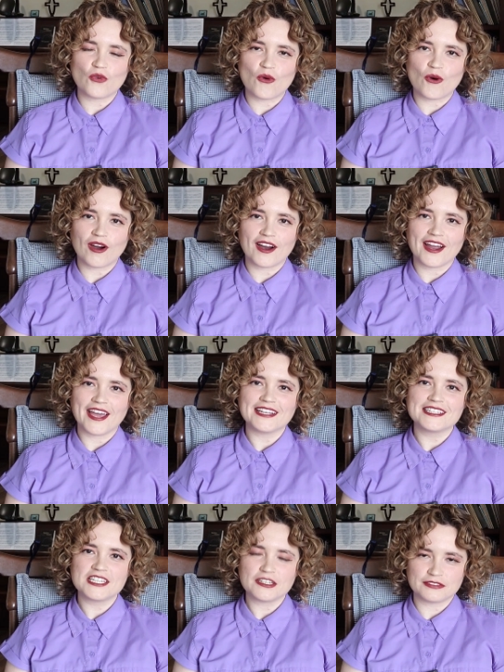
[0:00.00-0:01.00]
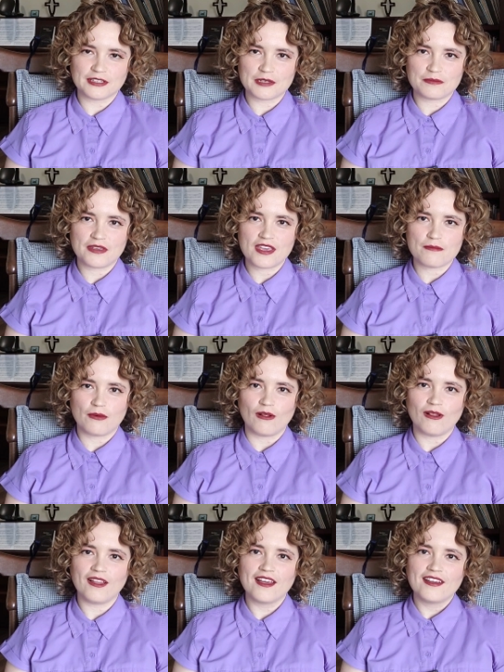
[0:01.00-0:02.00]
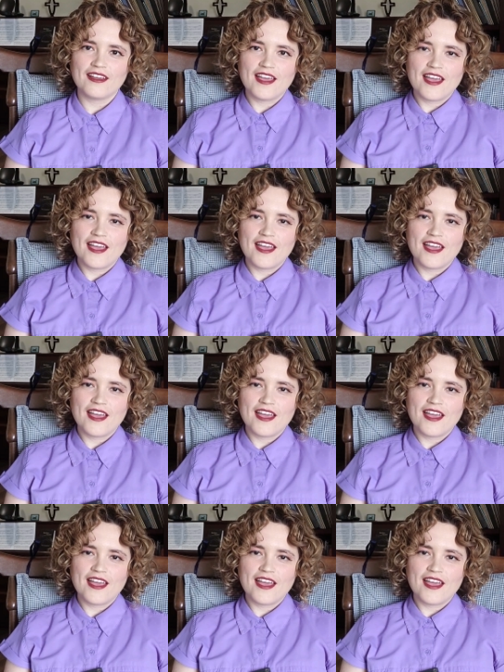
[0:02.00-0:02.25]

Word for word: for different people.